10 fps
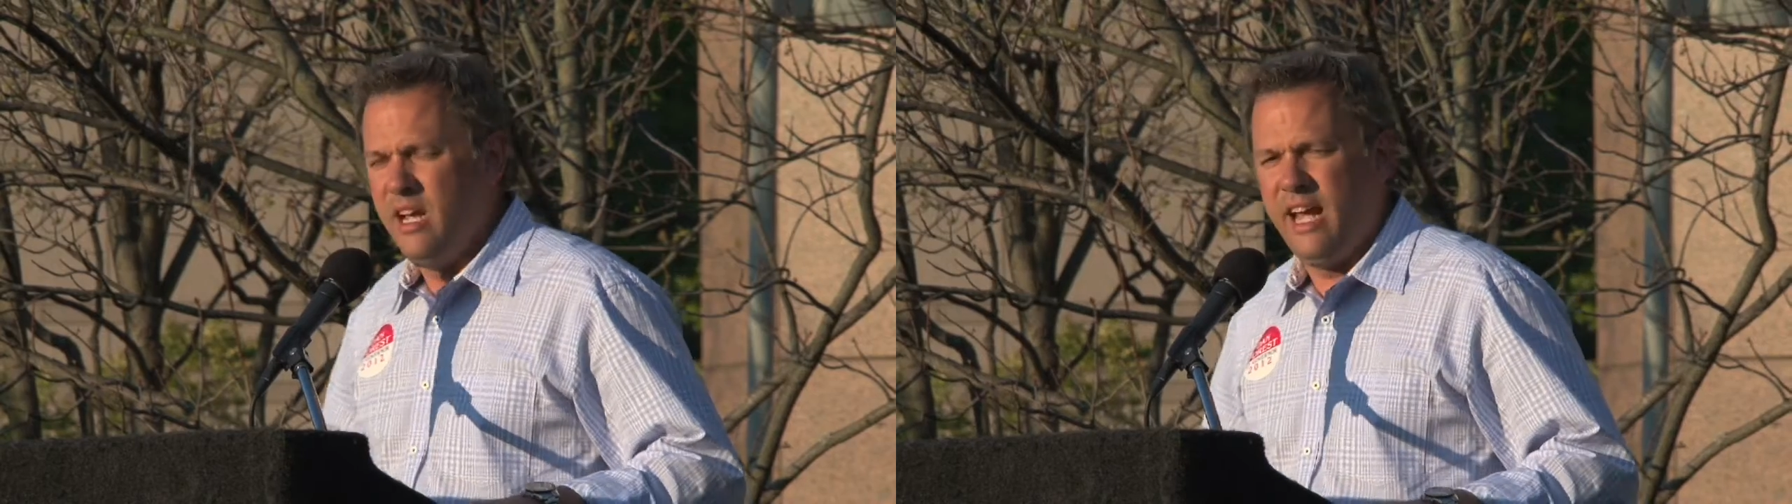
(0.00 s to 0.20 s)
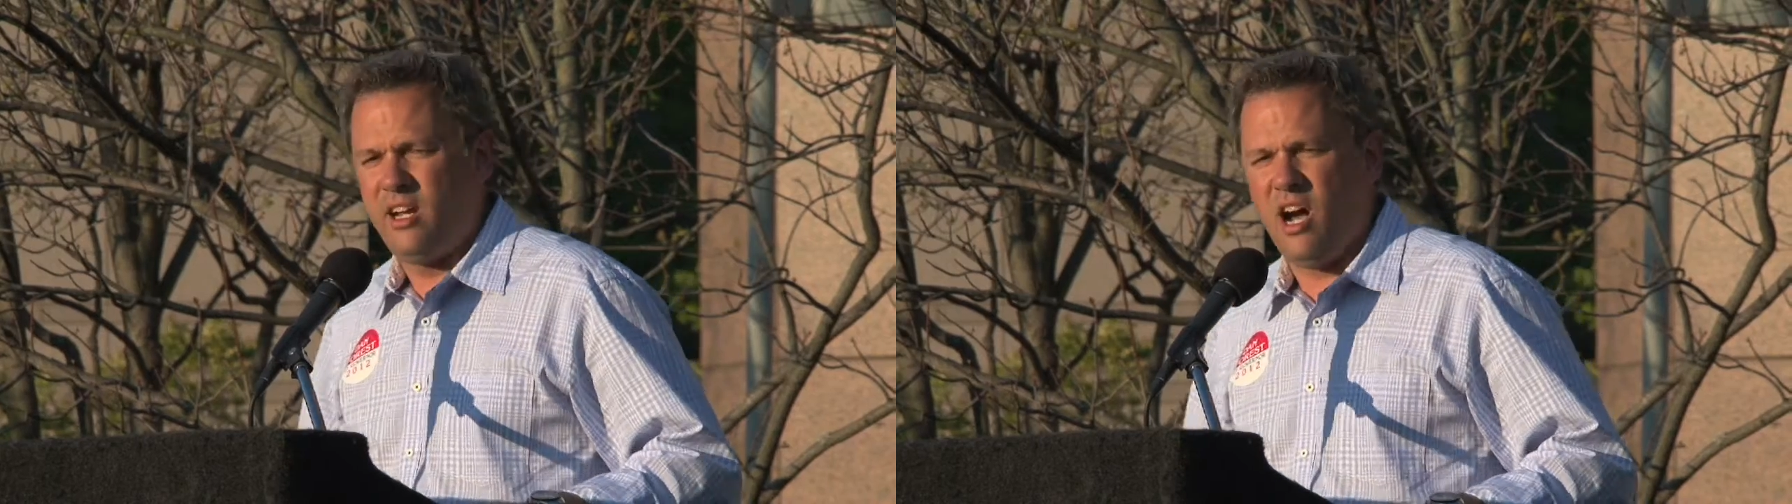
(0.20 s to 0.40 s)

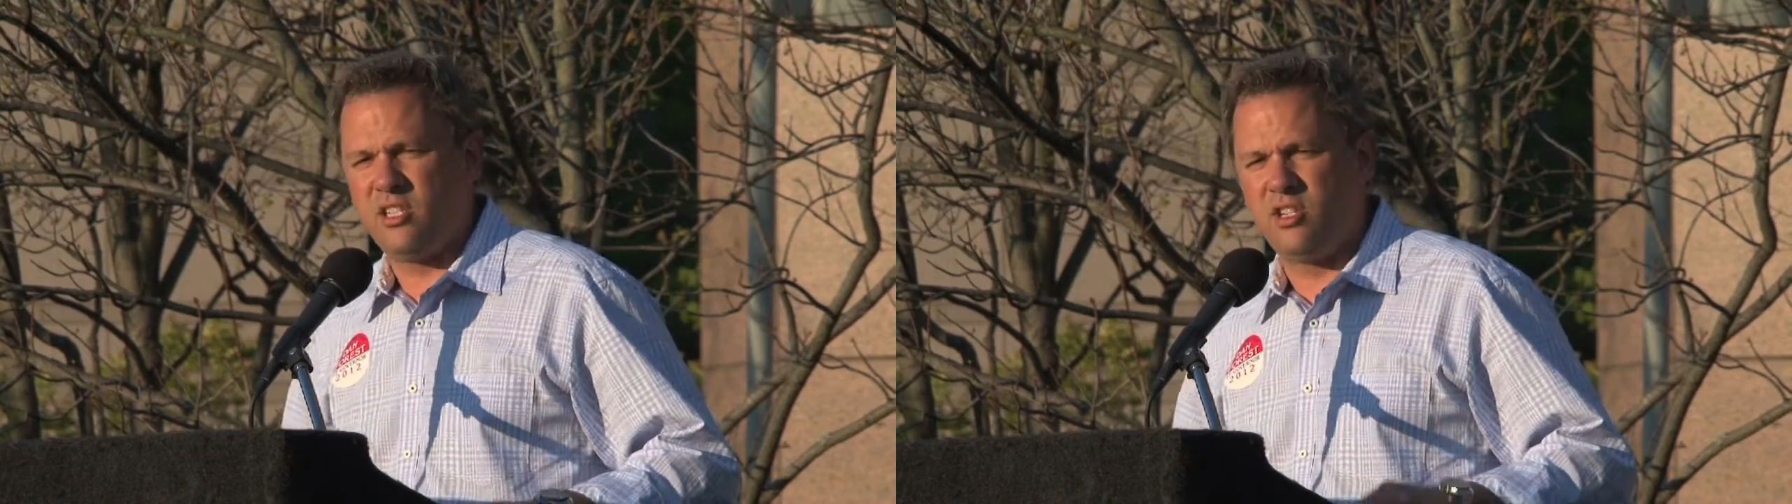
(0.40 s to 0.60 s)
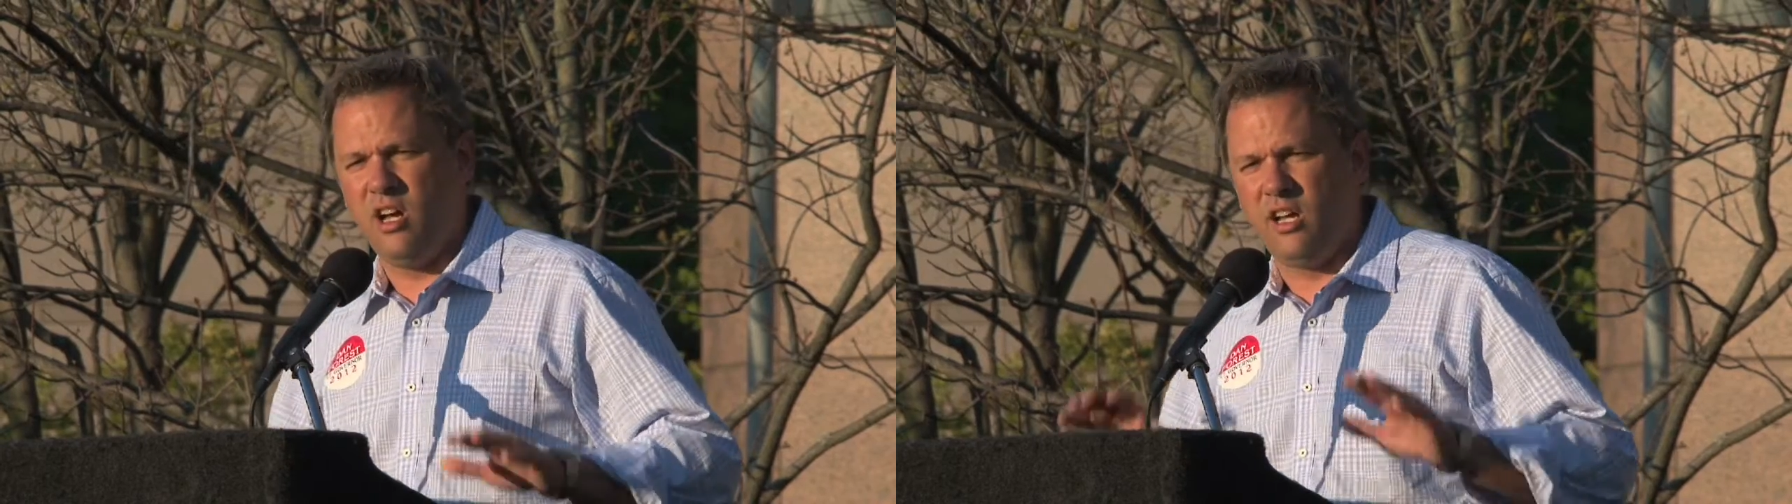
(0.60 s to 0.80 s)
It
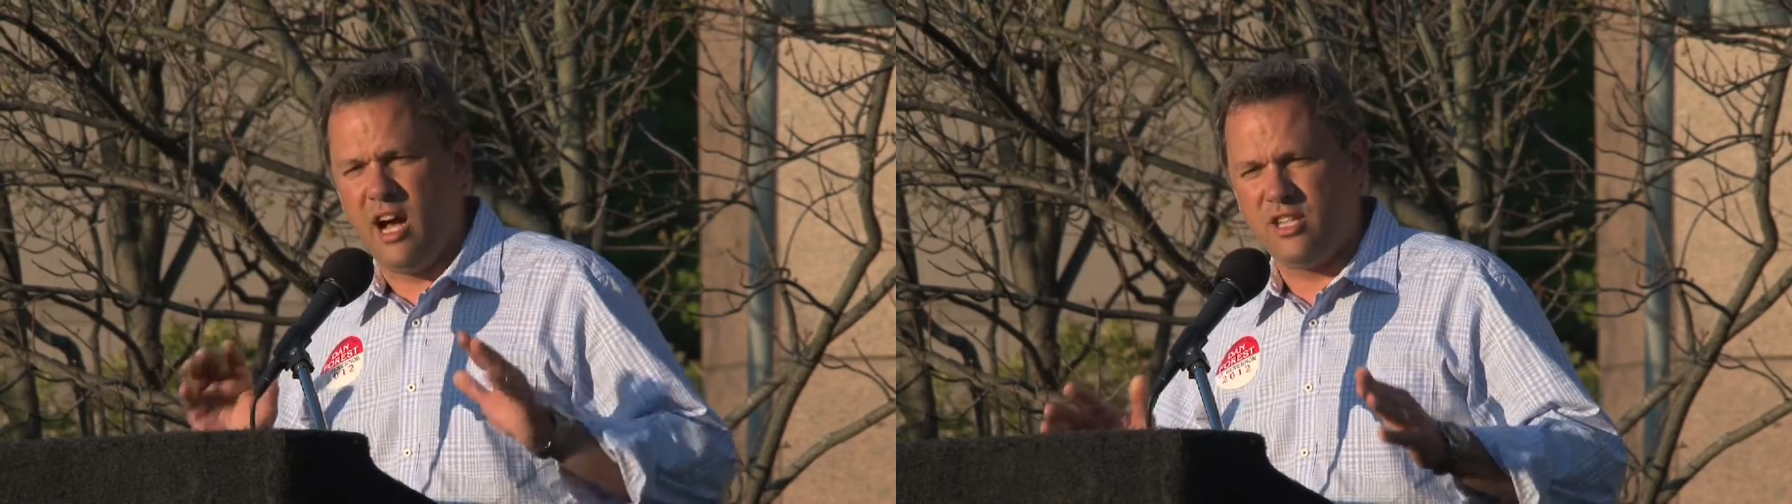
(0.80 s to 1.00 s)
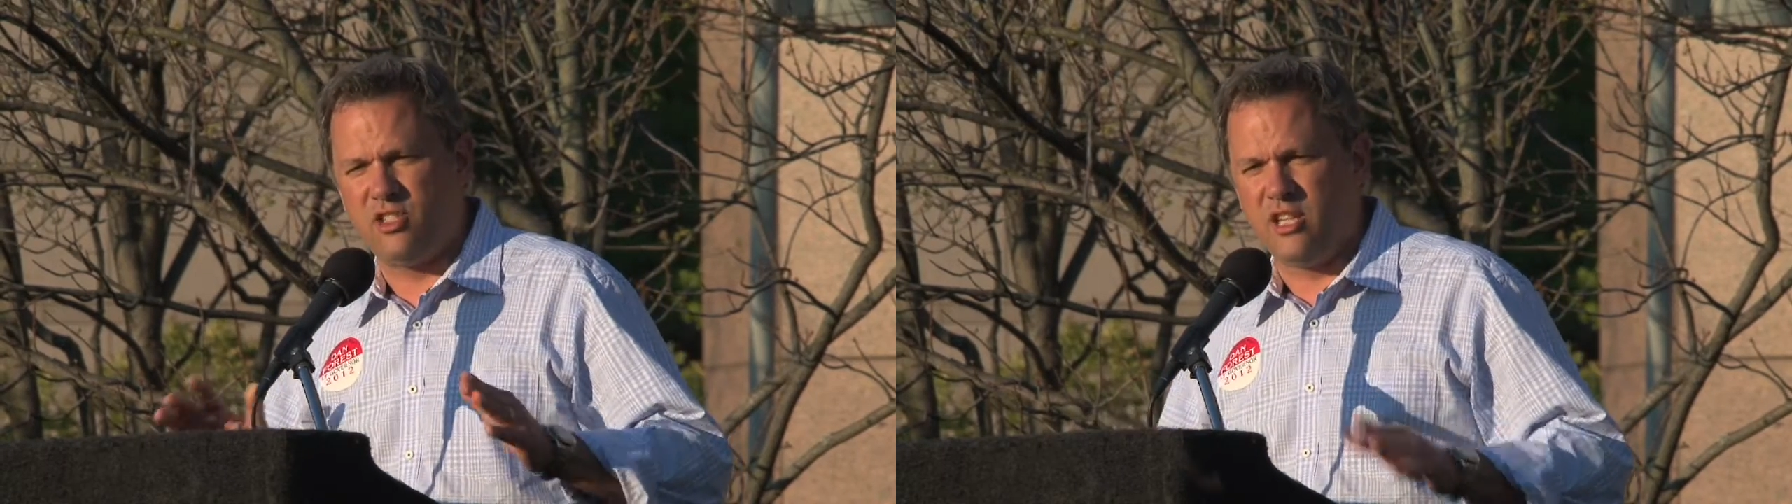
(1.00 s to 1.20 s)
cost
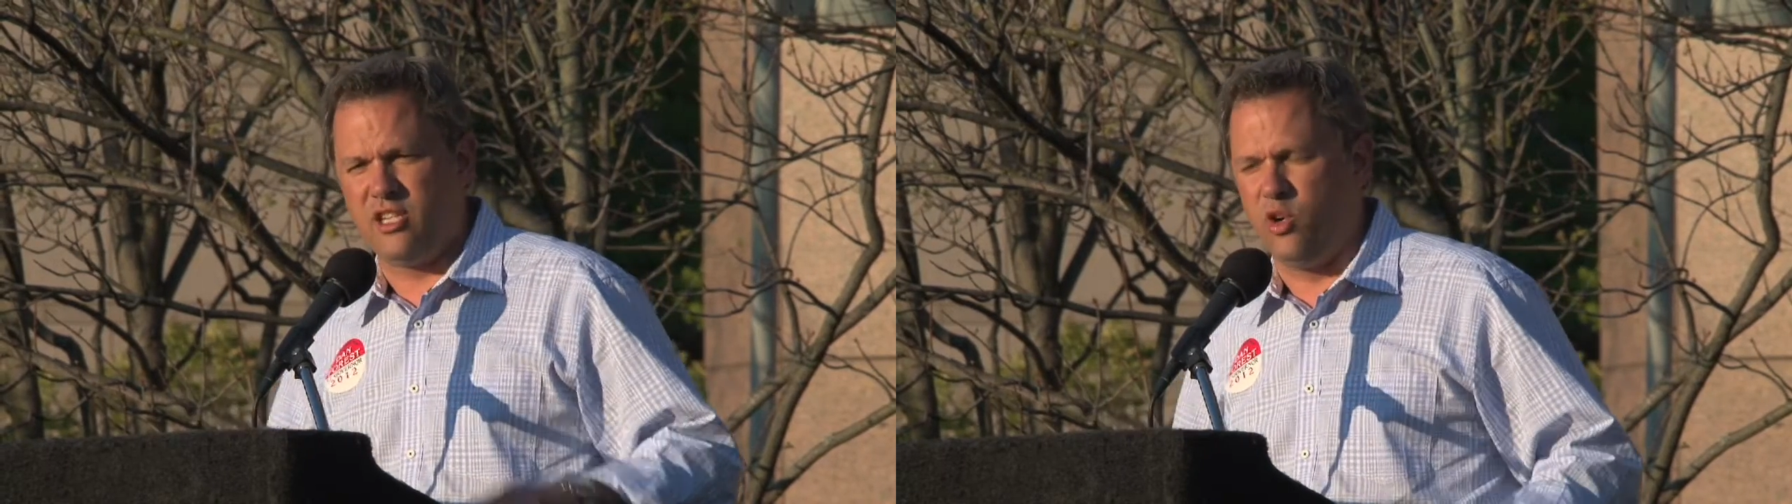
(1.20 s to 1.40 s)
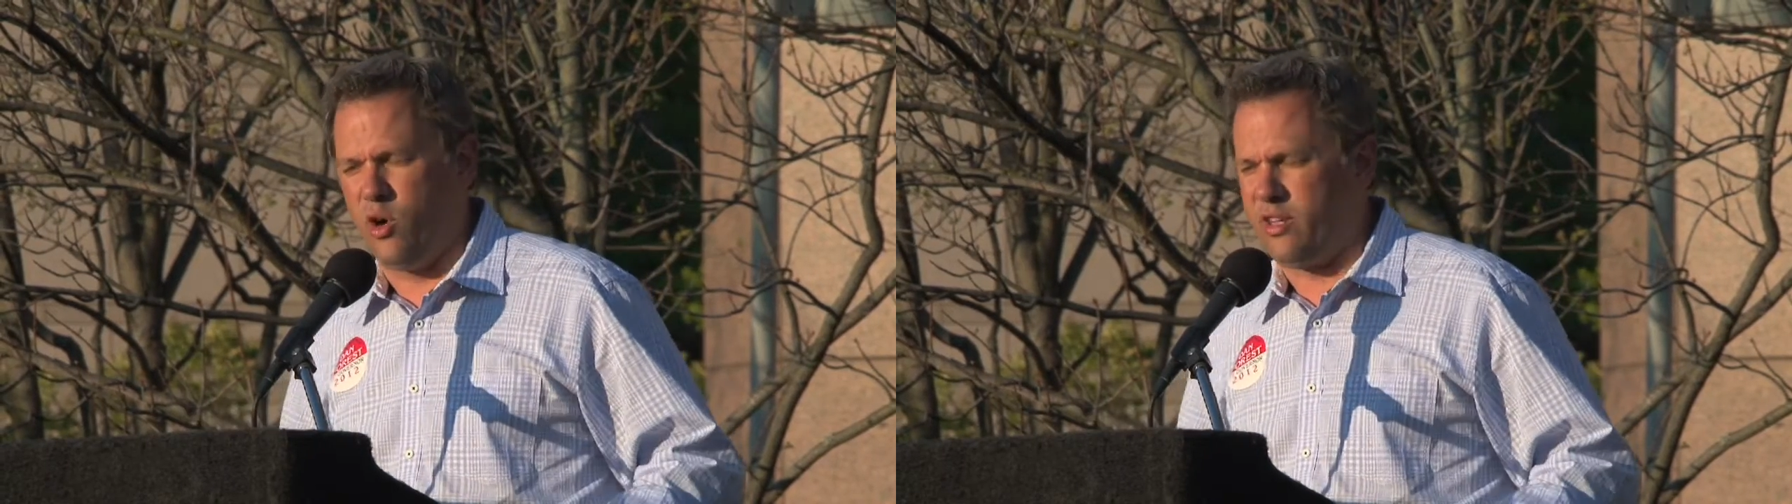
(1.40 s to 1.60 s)
us
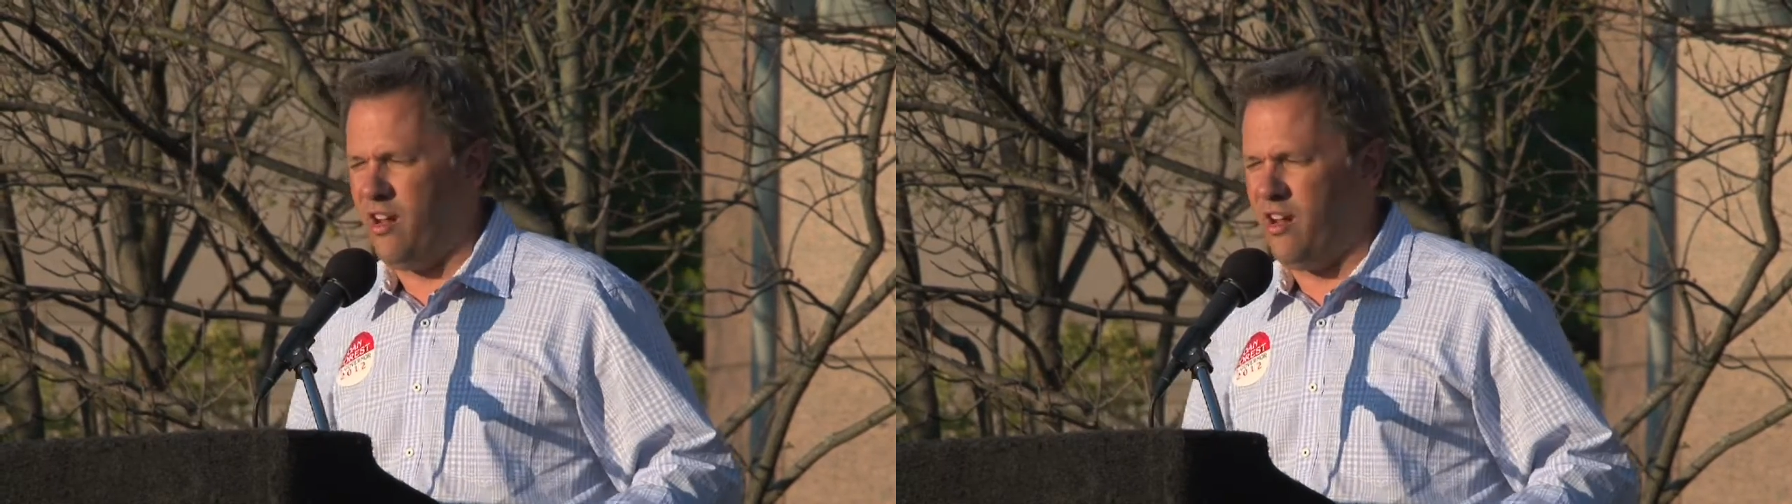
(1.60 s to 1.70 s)
in North